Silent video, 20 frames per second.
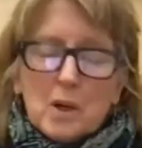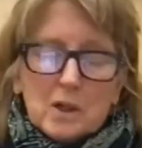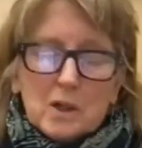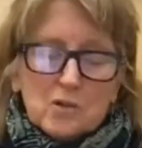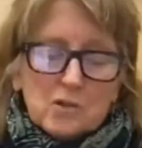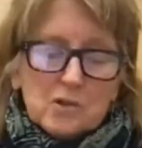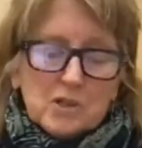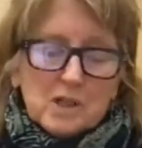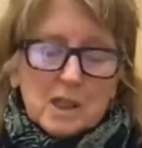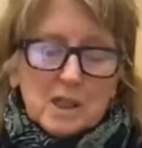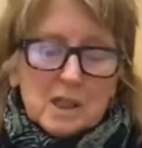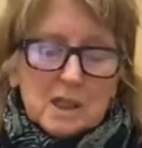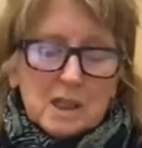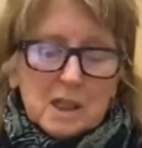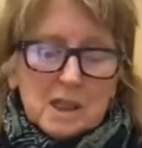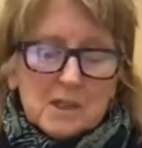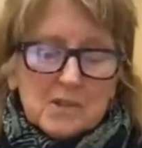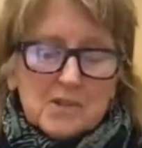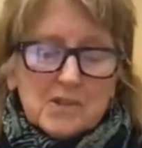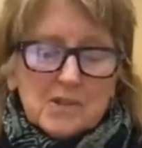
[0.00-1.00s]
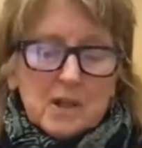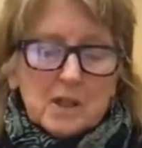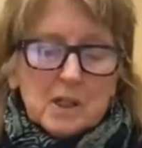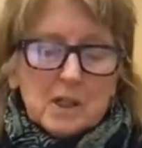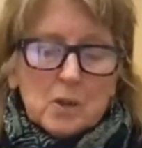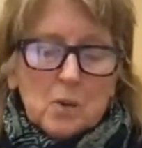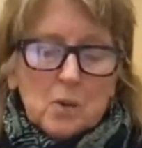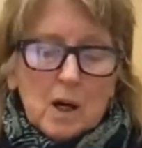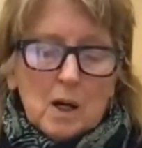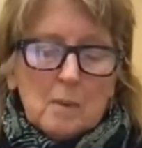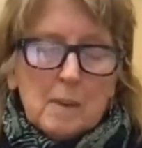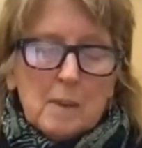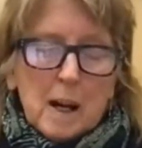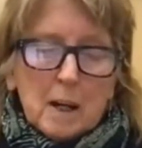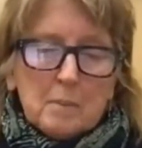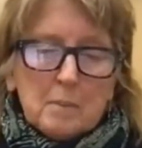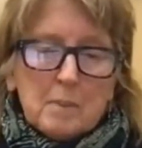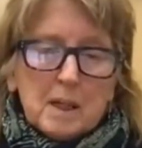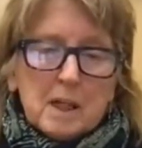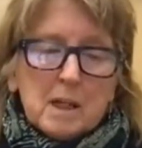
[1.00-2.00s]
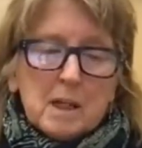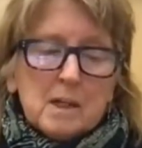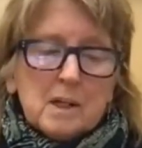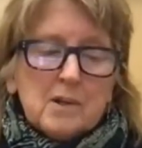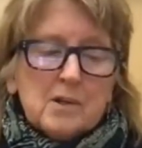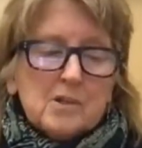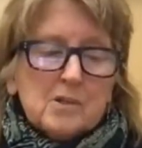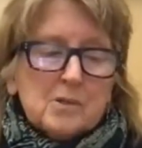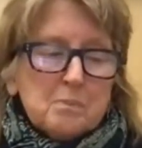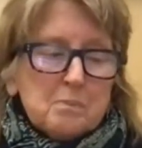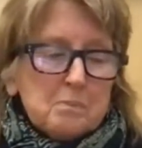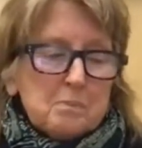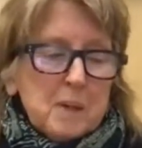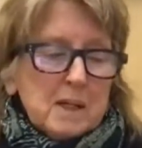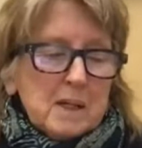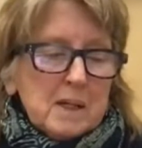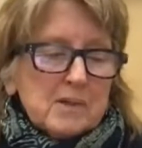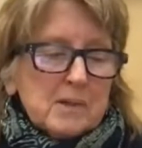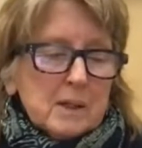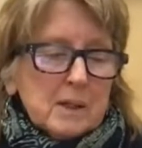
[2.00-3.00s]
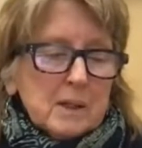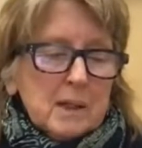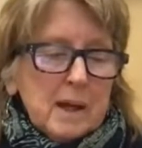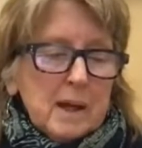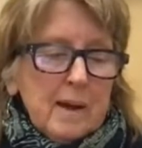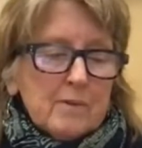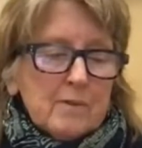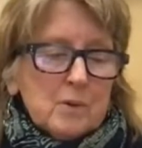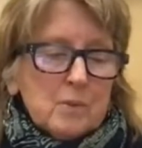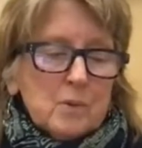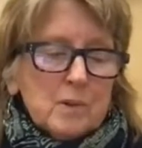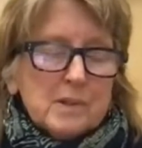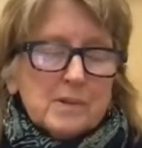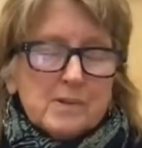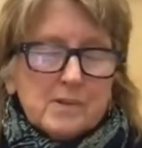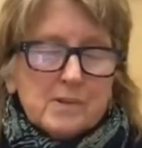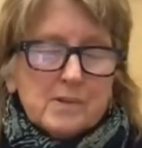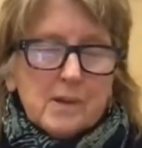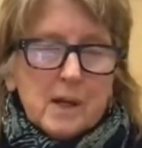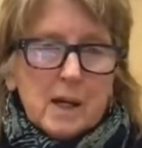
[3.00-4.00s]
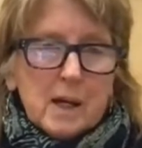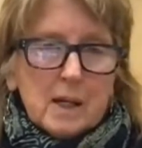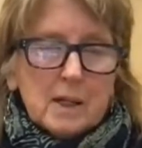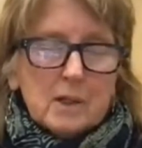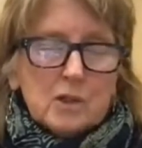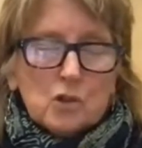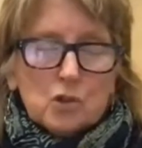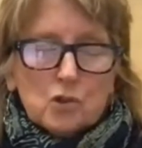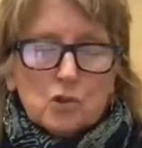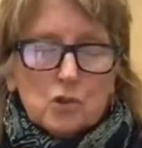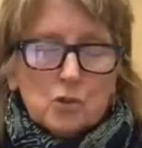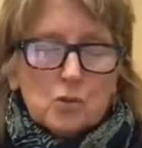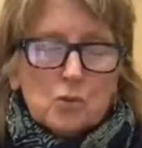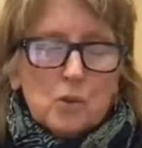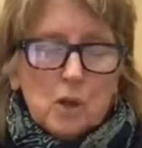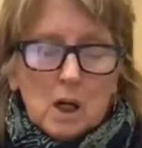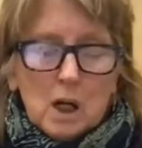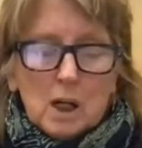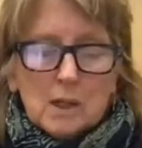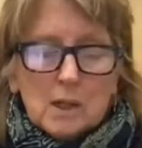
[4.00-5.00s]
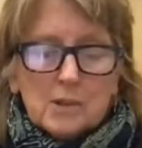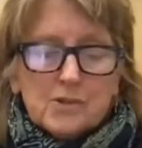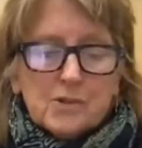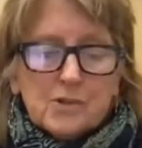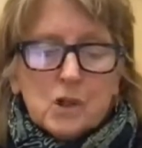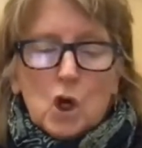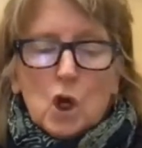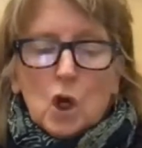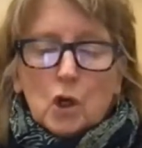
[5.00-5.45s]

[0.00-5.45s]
interesting. They did a study a while back because basically everyone said to us,